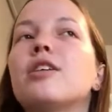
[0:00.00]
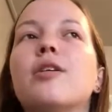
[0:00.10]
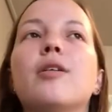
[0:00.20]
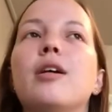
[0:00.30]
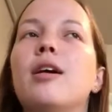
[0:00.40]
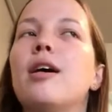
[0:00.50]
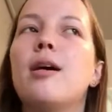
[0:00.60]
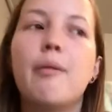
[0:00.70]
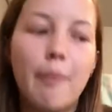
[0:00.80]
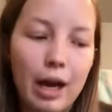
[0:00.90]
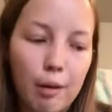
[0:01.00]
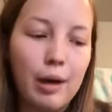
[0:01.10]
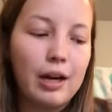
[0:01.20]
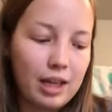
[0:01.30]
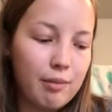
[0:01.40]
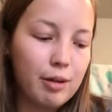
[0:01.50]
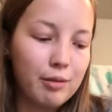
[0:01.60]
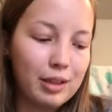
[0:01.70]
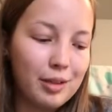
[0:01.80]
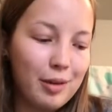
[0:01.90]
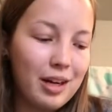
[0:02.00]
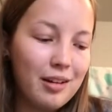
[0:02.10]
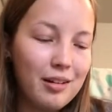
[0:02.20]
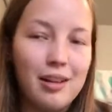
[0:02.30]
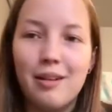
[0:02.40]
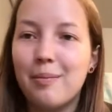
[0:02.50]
so biochem went really well,